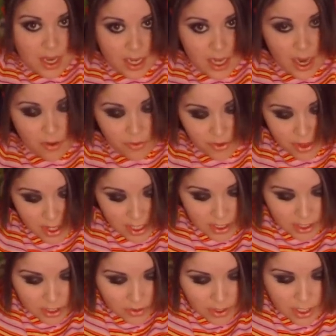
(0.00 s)
Now for this,
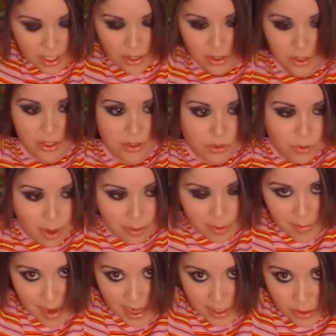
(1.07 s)
you can either use rubber
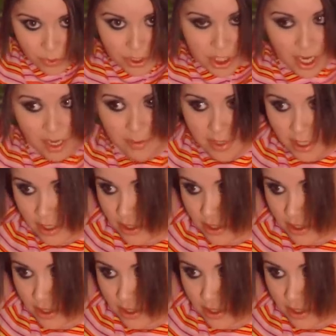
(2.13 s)
bands, which I'm going